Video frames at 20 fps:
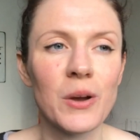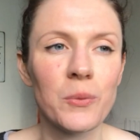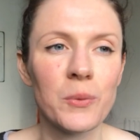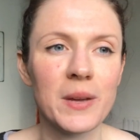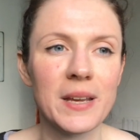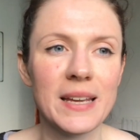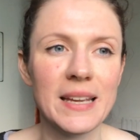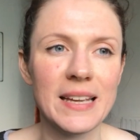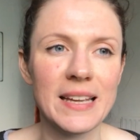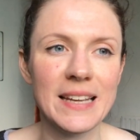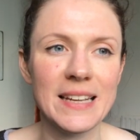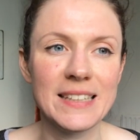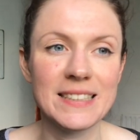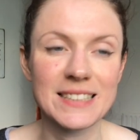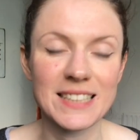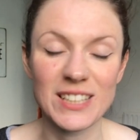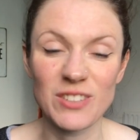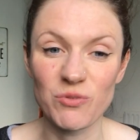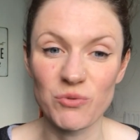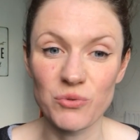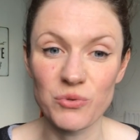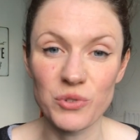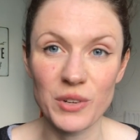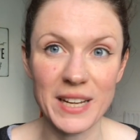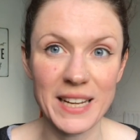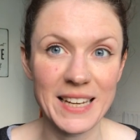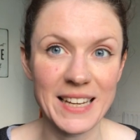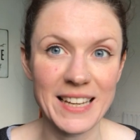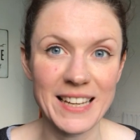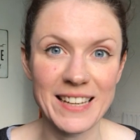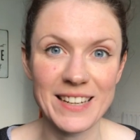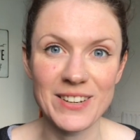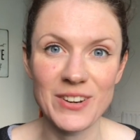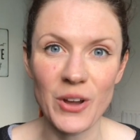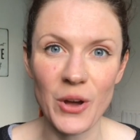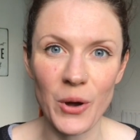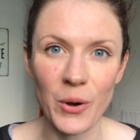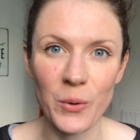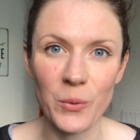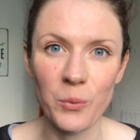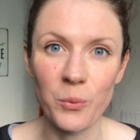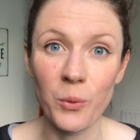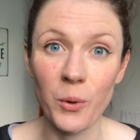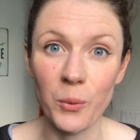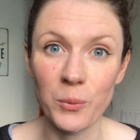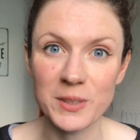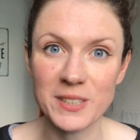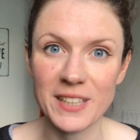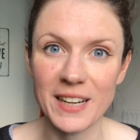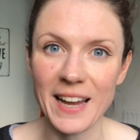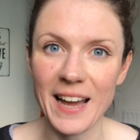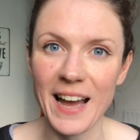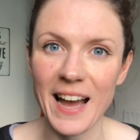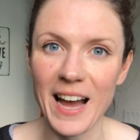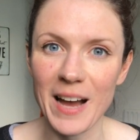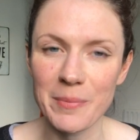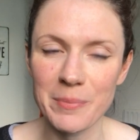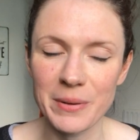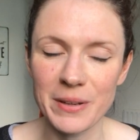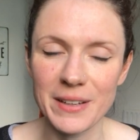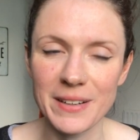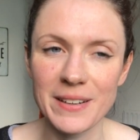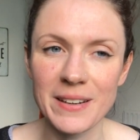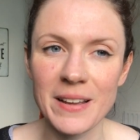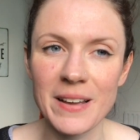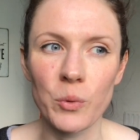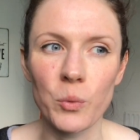We didn't really know what was going to happen.